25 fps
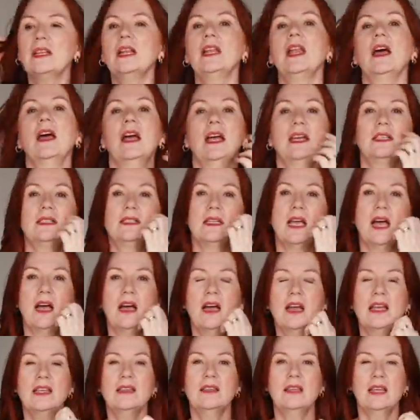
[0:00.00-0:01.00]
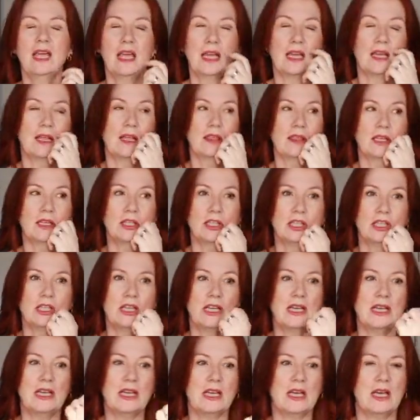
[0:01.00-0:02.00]
the lines, I think that
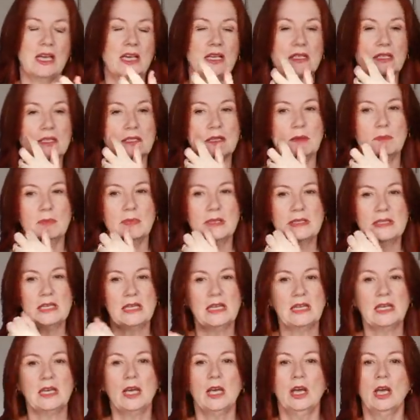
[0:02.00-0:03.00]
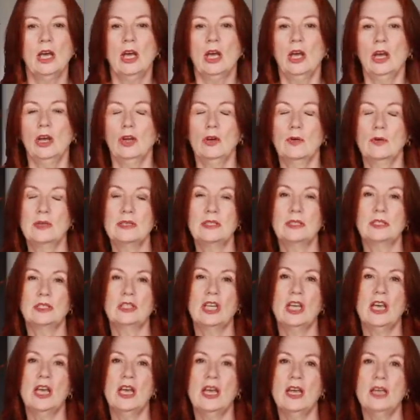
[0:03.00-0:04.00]
she is somebody who has
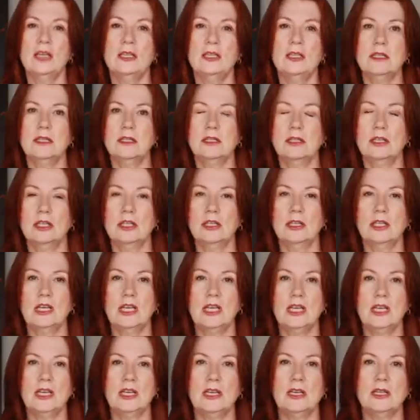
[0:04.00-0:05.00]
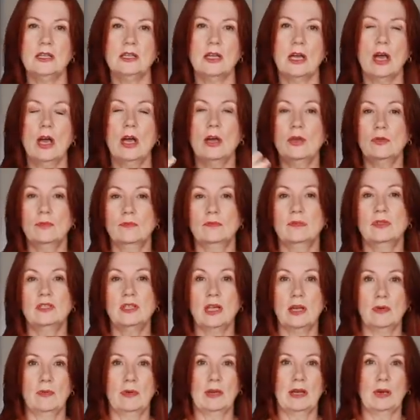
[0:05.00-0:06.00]
turned to the home
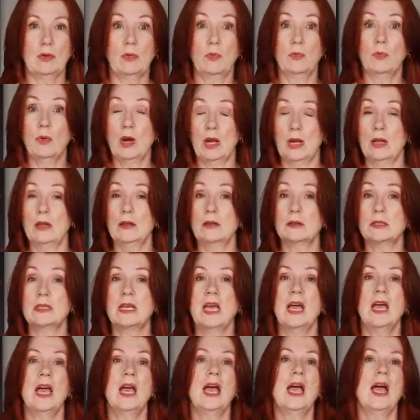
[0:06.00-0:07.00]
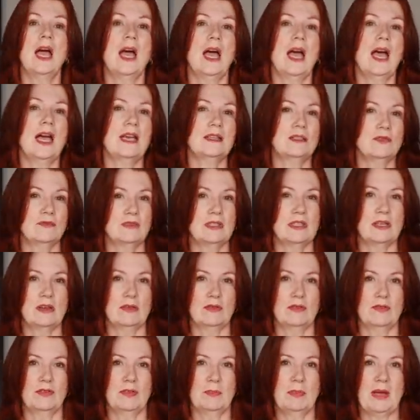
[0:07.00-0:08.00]
sewing world as a
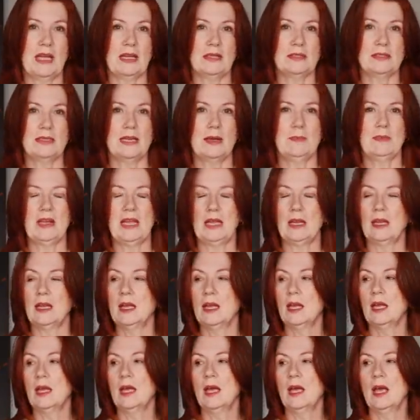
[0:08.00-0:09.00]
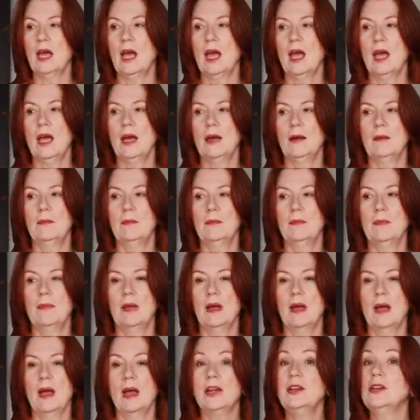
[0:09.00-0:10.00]
result of the pandemic. Um,
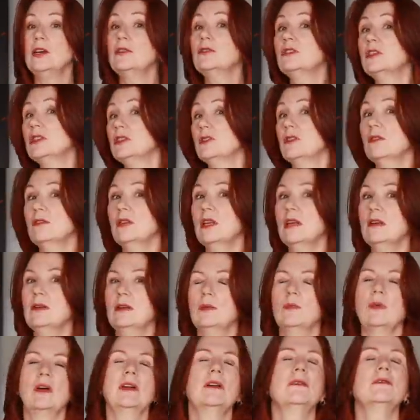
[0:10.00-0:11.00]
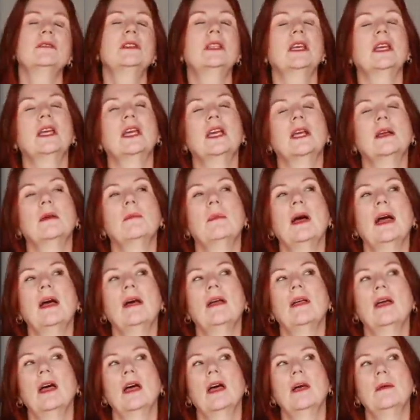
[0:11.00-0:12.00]
I know she's not the only one. I was thinking
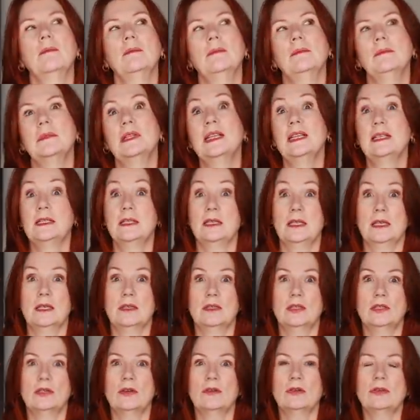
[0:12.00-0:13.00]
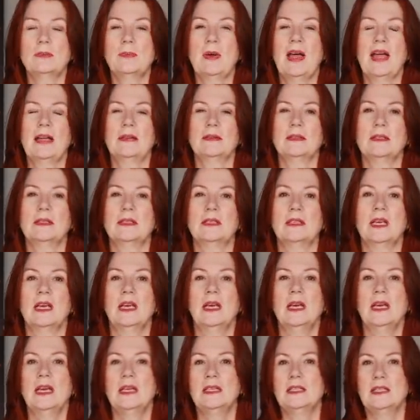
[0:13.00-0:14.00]
about um, Lindy at Stocks Patterns.
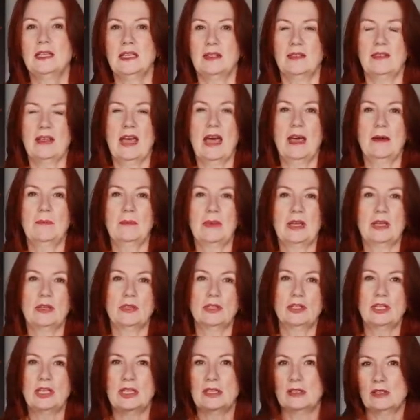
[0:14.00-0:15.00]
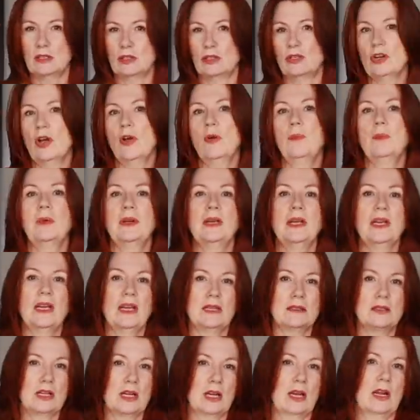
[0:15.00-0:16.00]
Did that because she has a shop and it
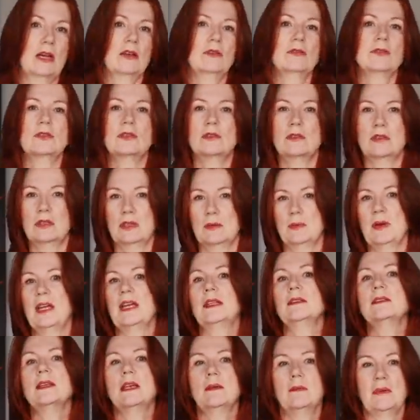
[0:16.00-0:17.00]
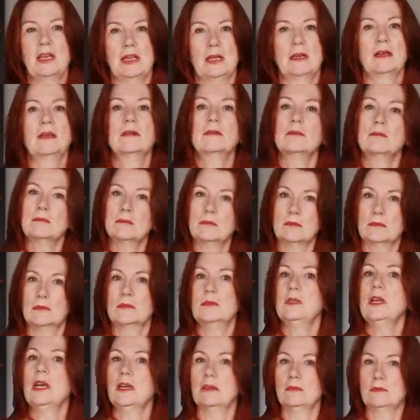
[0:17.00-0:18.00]
had to close during the pandemic, and
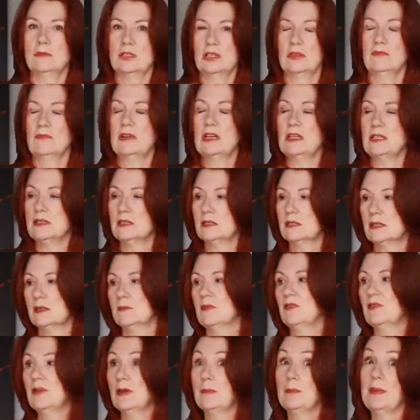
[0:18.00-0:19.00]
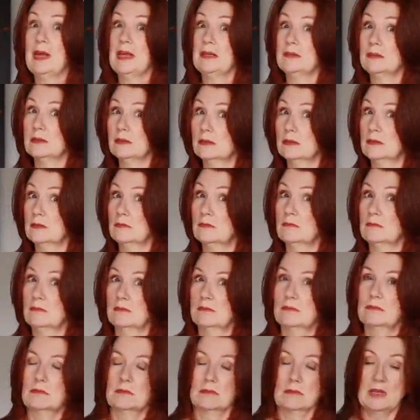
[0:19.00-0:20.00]
yeah, she released some of her patterns
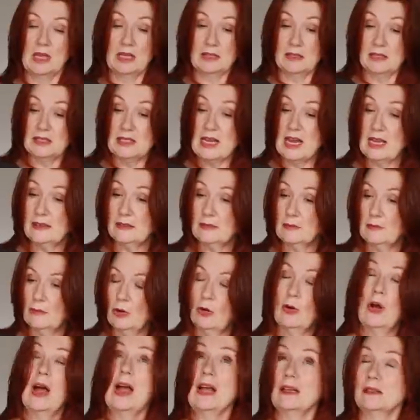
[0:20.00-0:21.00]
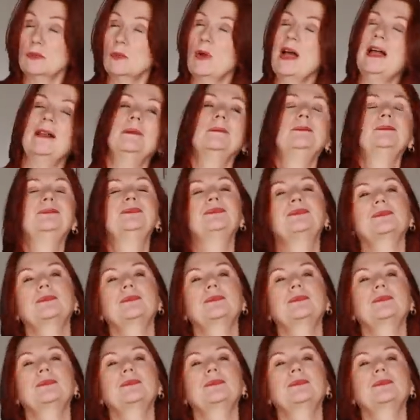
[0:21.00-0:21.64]
instead, or as well.